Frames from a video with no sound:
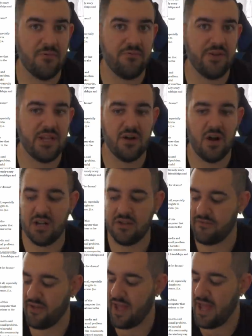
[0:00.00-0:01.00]
really kind
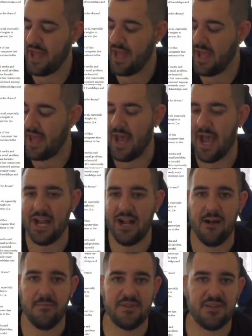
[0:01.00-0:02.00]
of at
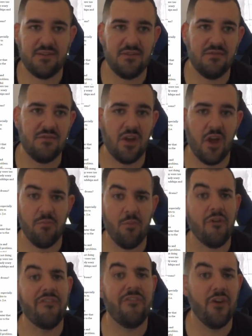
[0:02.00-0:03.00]
arms to go
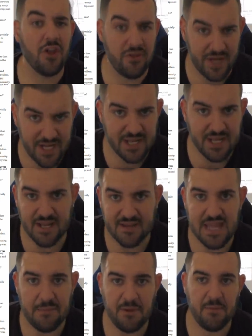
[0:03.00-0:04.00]
more further in against Nappy,